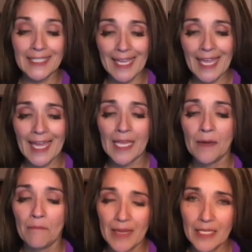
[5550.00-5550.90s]

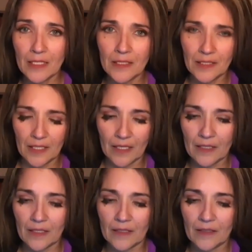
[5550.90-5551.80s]
can make us sick,
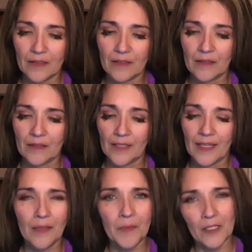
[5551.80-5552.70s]

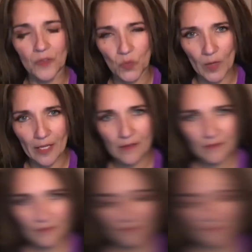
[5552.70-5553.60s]
can they make us
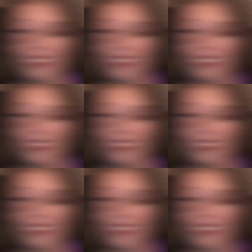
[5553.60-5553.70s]
well?